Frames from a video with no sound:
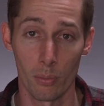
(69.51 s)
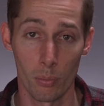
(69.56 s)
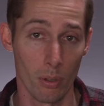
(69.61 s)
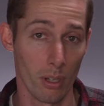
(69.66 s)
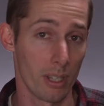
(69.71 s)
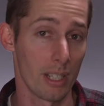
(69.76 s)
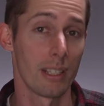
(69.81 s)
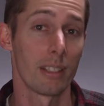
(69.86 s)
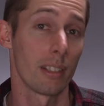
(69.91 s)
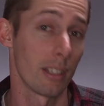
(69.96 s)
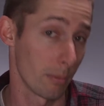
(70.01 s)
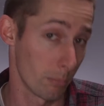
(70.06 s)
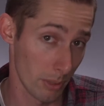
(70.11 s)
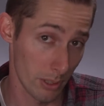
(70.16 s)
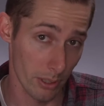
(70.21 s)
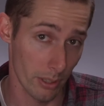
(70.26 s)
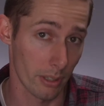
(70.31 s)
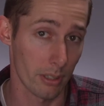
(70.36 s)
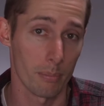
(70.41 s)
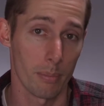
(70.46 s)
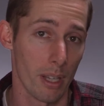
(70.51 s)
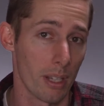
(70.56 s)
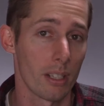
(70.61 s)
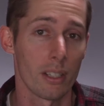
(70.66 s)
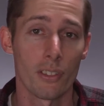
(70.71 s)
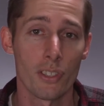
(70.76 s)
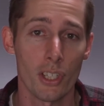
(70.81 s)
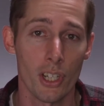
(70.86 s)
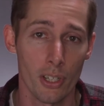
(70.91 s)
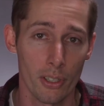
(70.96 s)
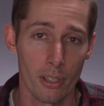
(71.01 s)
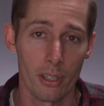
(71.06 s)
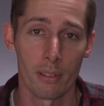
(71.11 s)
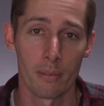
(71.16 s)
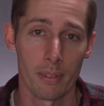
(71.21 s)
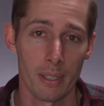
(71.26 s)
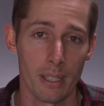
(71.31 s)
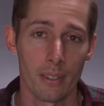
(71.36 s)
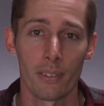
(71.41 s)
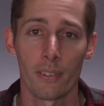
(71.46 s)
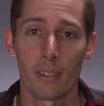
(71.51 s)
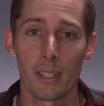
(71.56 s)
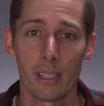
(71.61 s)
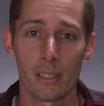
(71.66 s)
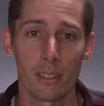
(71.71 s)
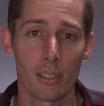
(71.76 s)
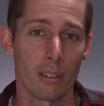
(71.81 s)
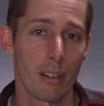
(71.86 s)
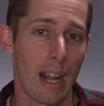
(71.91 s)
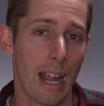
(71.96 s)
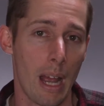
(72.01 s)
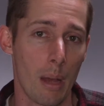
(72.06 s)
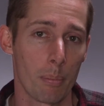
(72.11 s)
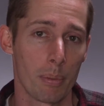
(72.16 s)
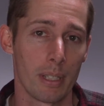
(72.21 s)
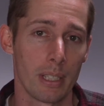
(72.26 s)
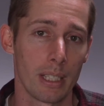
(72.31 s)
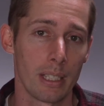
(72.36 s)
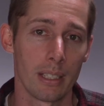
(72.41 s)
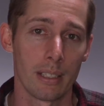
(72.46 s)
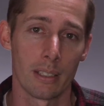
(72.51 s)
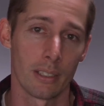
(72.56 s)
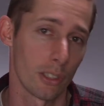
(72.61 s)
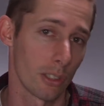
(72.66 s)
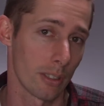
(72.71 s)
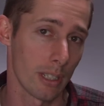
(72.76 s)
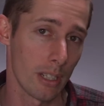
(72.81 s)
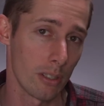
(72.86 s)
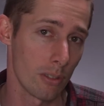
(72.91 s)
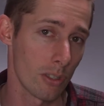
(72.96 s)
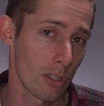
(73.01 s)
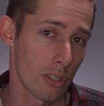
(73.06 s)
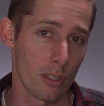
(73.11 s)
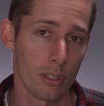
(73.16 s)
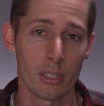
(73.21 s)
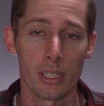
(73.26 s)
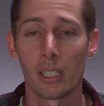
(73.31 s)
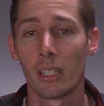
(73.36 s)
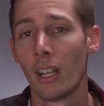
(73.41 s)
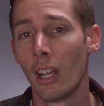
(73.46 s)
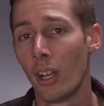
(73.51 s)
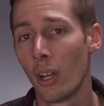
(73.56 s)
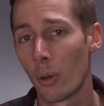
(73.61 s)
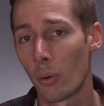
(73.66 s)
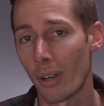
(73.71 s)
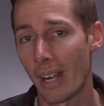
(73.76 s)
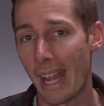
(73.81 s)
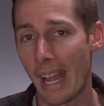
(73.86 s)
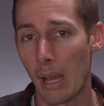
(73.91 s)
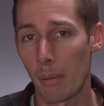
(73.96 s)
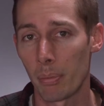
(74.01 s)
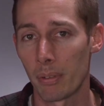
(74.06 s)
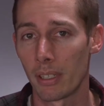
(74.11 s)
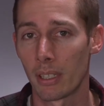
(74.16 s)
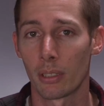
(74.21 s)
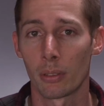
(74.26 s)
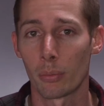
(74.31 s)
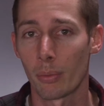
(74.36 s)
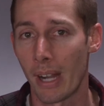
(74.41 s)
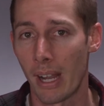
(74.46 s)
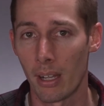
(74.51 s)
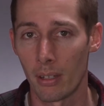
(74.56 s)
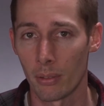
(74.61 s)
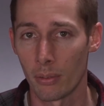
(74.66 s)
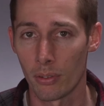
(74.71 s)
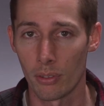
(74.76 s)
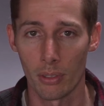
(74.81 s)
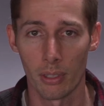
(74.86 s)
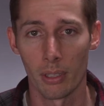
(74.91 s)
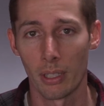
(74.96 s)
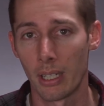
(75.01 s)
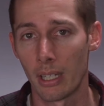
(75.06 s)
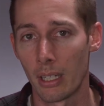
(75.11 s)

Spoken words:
One, we talked about it, it's current events, things that are happening in your industry or happening around